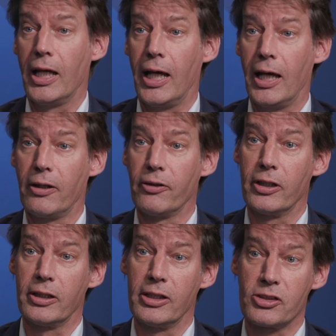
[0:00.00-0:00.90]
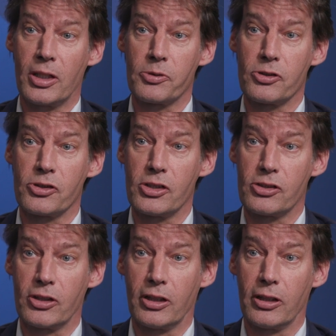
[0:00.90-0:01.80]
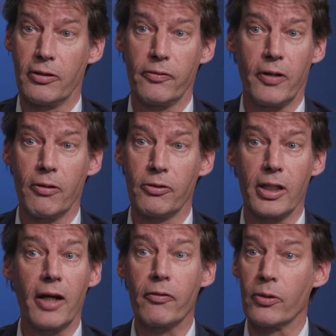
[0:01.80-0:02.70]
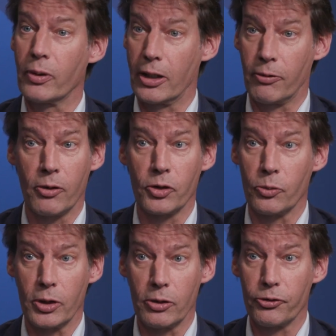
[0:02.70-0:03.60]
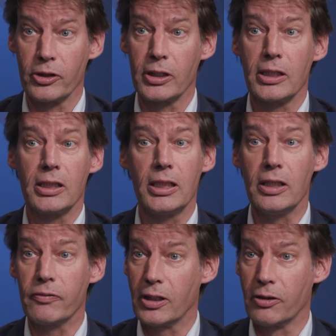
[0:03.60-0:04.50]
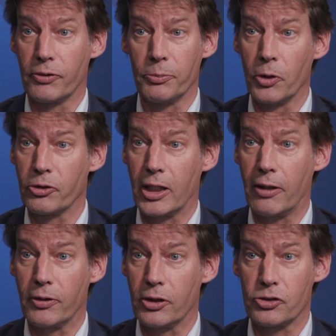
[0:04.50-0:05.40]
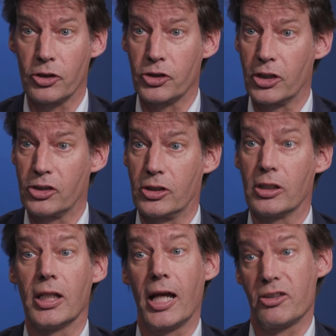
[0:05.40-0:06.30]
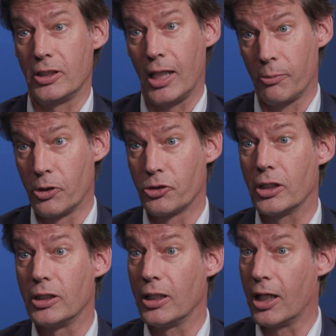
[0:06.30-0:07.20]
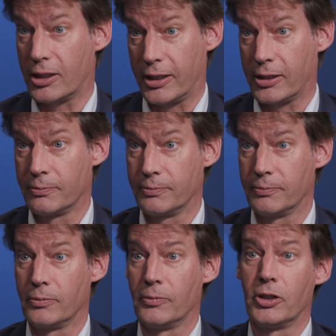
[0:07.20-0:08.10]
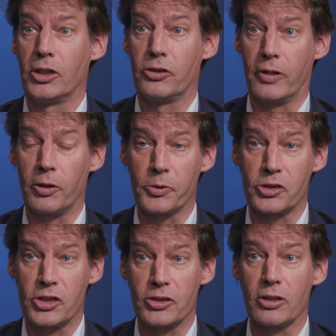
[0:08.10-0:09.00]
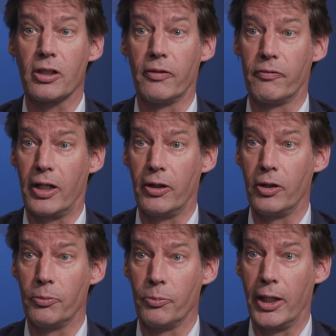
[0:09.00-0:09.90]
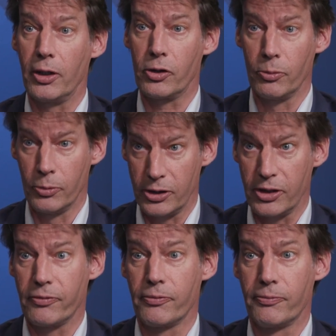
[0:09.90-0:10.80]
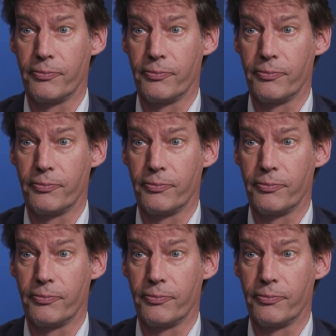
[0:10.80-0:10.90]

And this substance is found everywhere around the world, even in remote areas such as in animals in the Arctic. It's very persistent and very bioaccumulative.